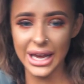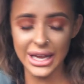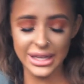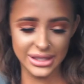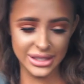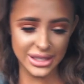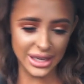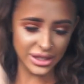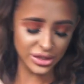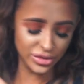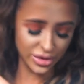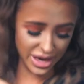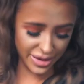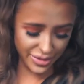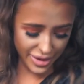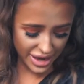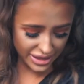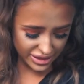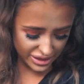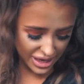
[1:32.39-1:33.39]
It's like
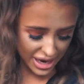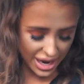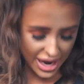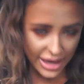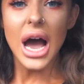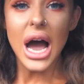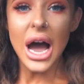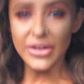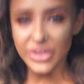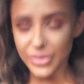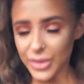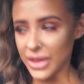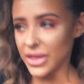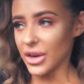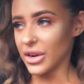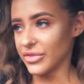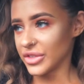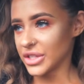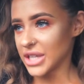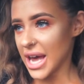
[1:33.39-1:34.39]
9:20. I'd be
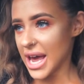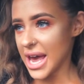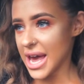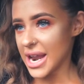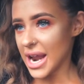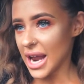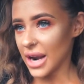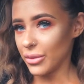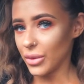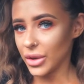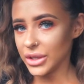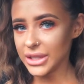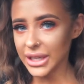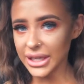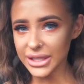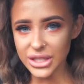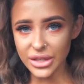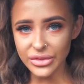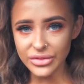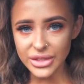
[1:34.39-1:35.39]
there for 10, and I'm wanting to
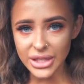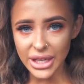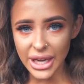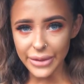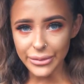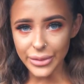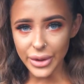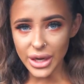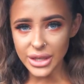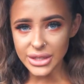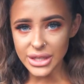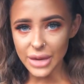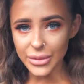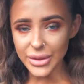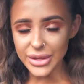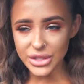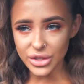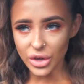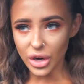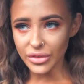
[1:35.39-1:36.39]
get stuff in day 8 because I'll
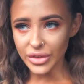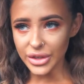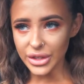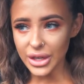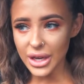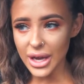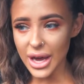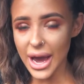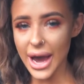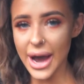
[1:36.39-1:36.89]
be starving.